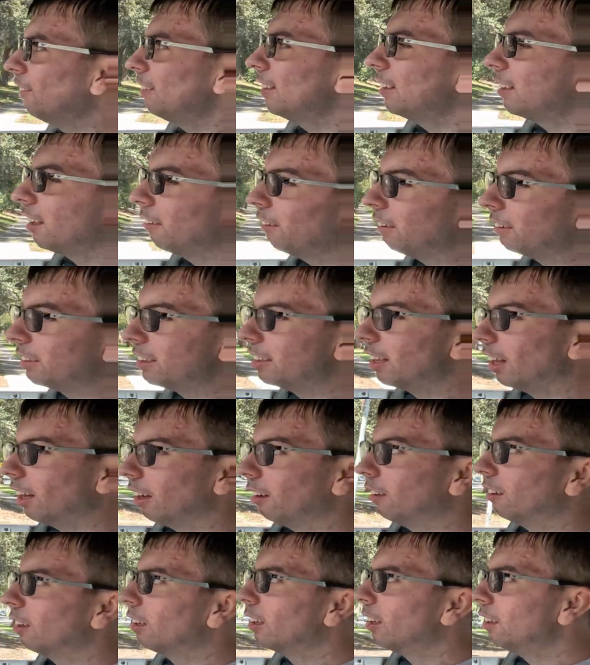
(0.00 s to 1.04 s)
nothing to do with, you
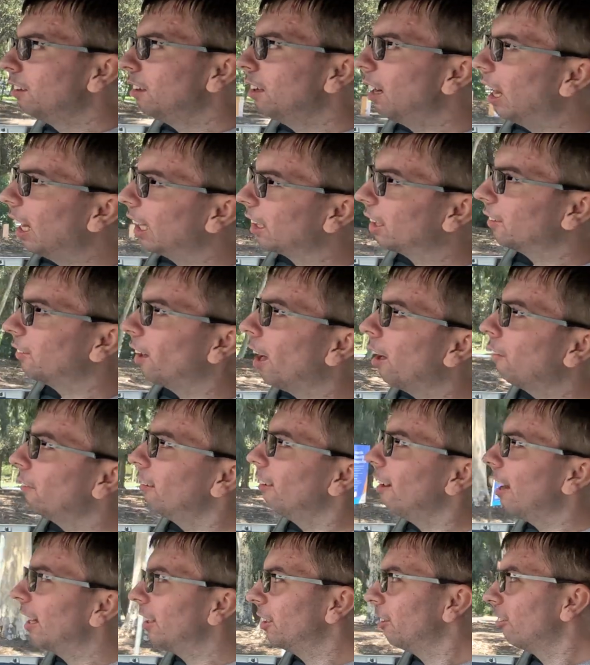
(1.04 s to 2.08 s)
know, the lives of
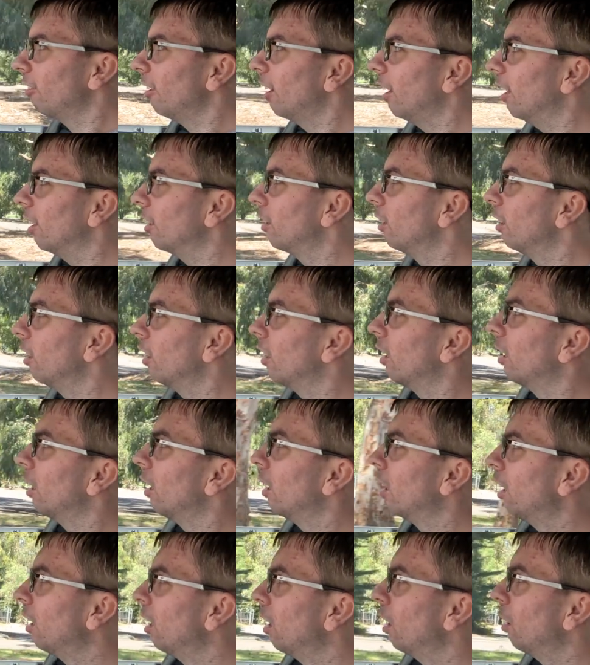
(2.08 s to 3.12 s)
other electric cars,
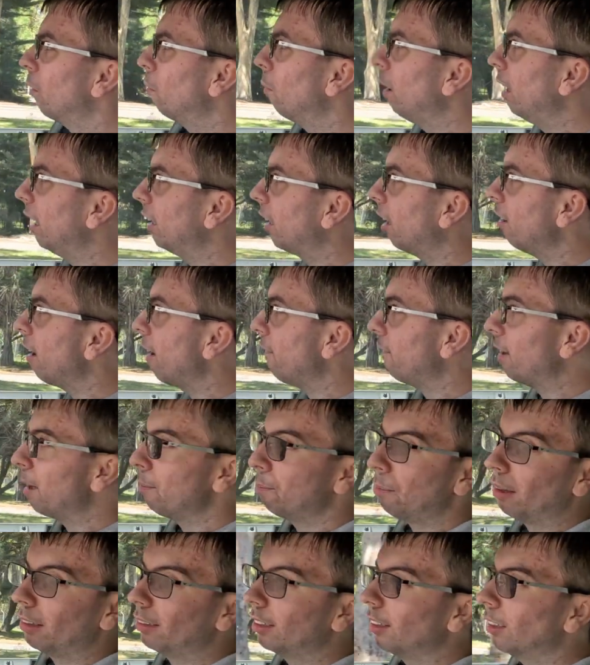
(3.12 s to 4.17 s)
where they don't have
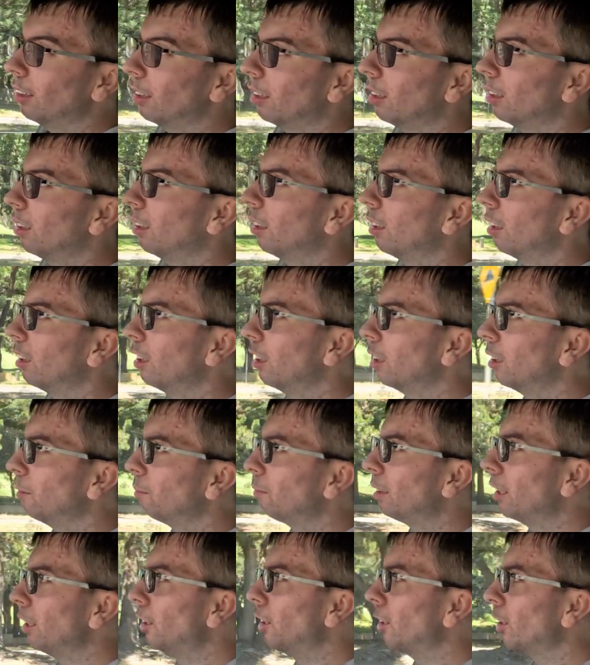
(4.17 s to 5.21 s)
that button.
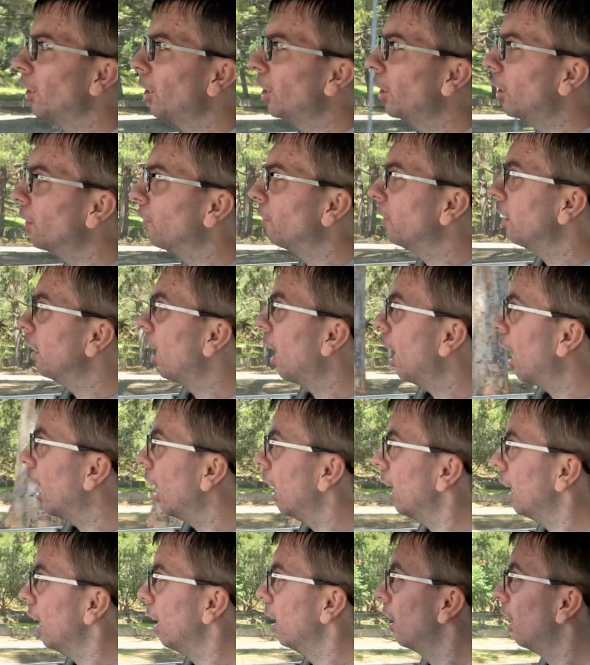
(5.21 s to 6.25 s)
It's just something
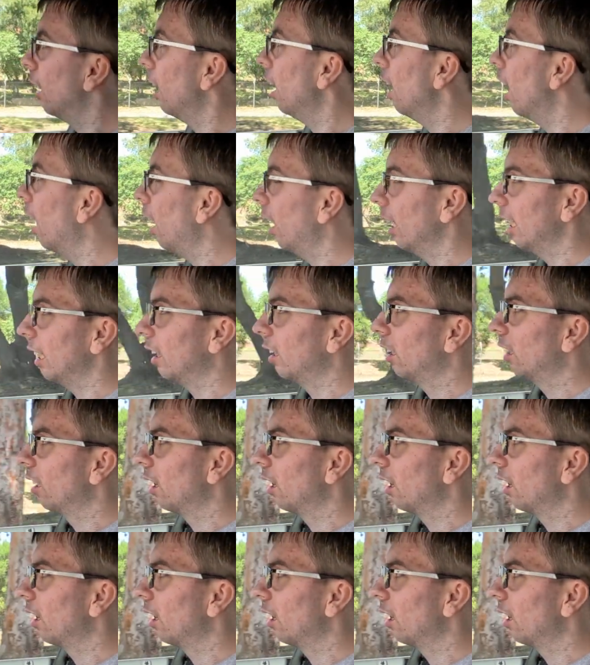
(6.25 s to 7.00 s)
I like.